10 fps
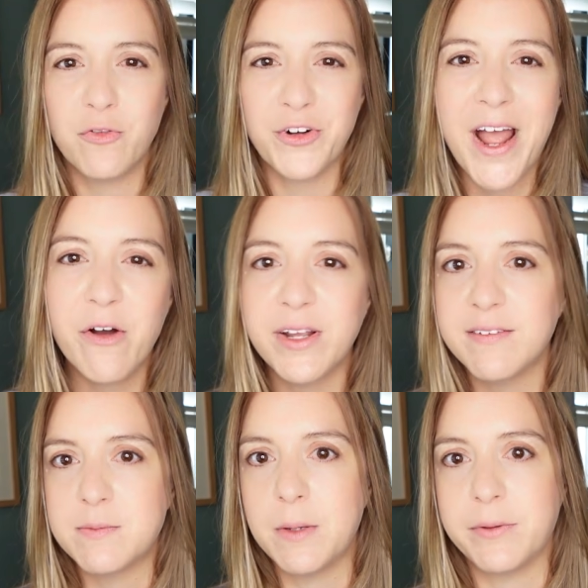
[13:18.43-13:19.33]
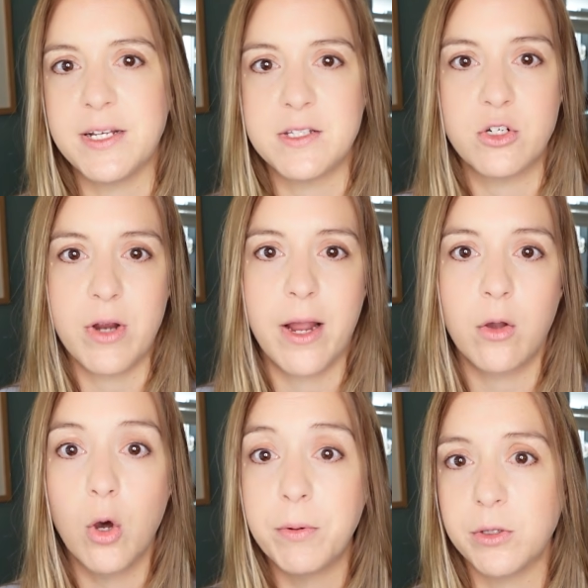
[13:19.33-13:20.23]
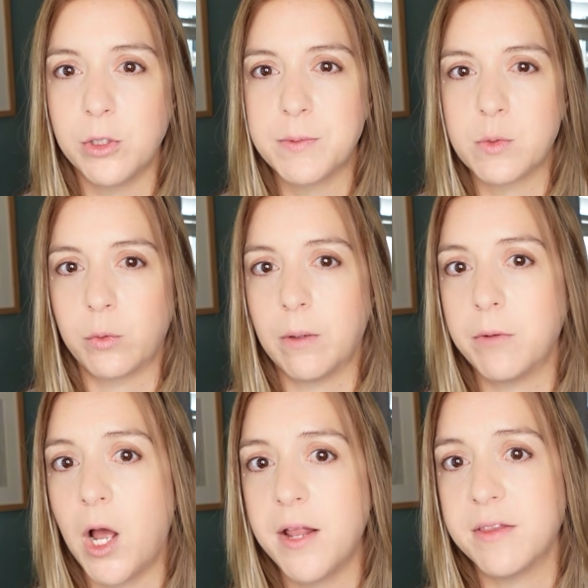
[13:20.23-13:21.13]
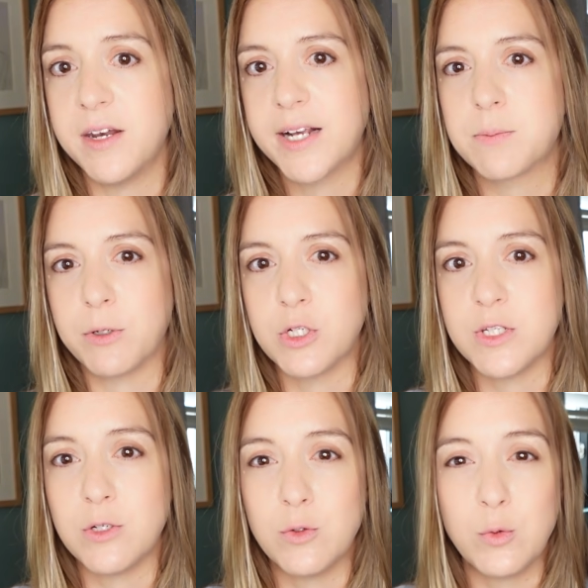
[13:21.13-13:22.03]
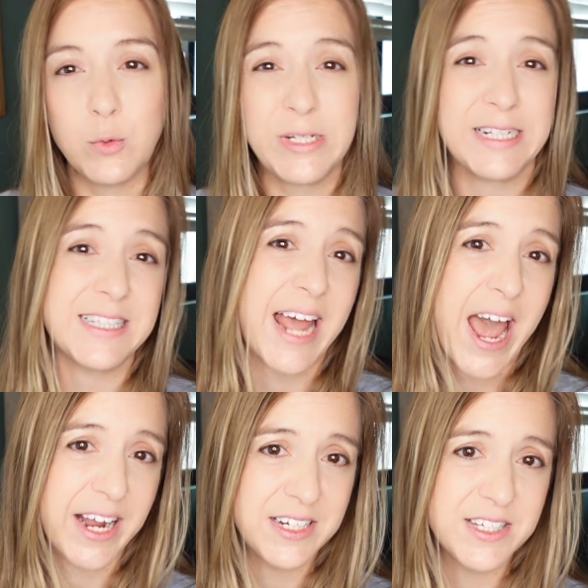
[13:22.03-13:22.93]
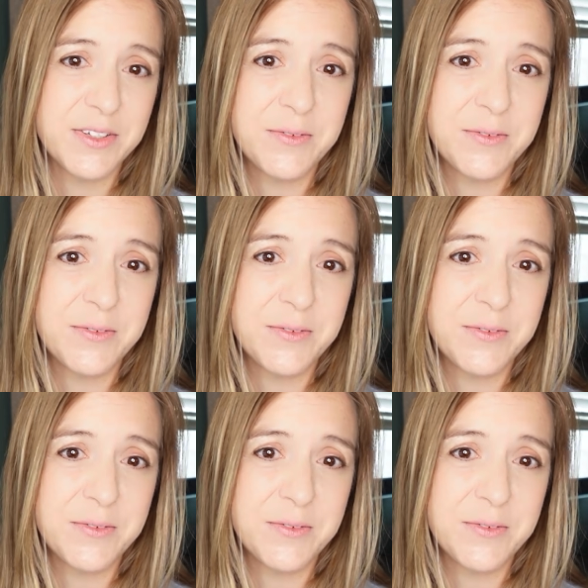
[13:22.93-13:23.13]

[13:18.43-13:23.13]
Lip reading: For now, it gives me a place to track open loops where I'm not the next person who needs to act.